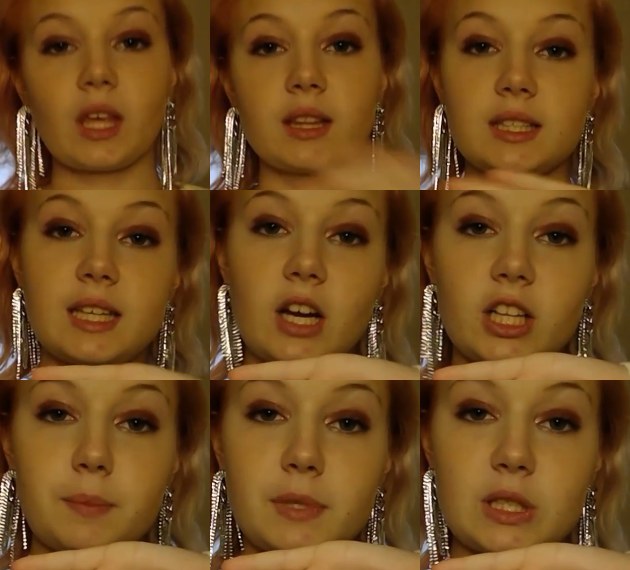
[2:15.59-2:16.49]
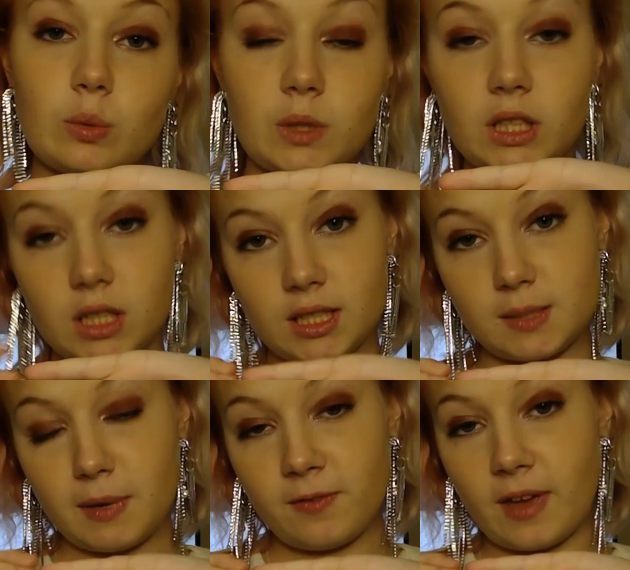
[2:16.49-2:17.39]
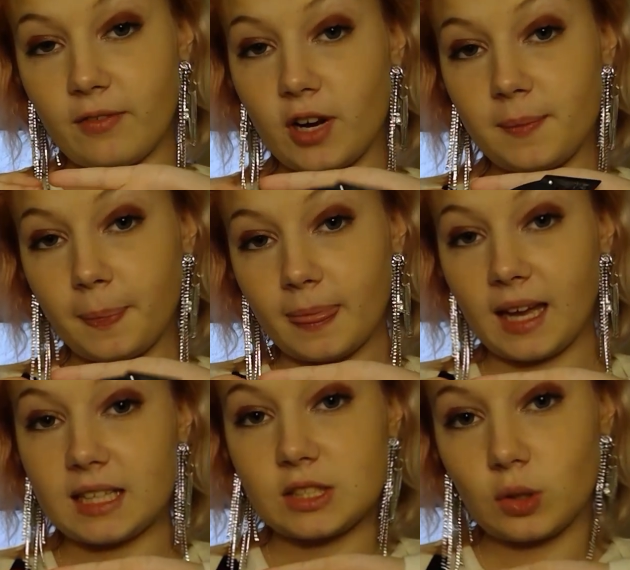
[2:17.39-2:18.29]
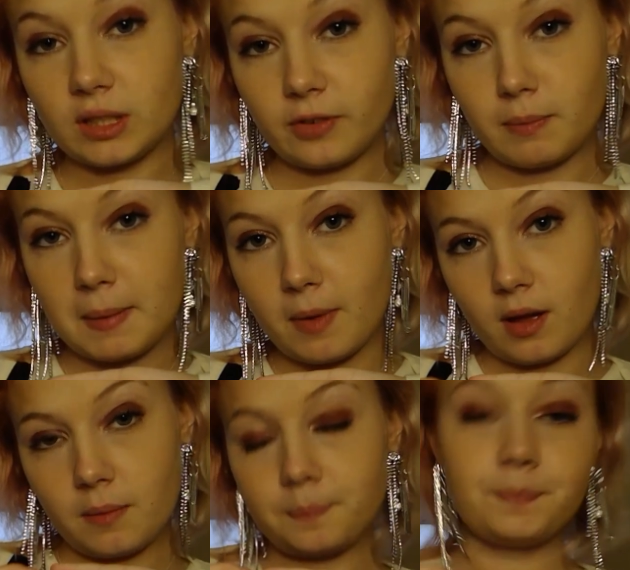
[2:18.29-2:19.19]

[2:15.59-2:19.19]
This hair clip is really good. It's my favorite. I stole it from my mom.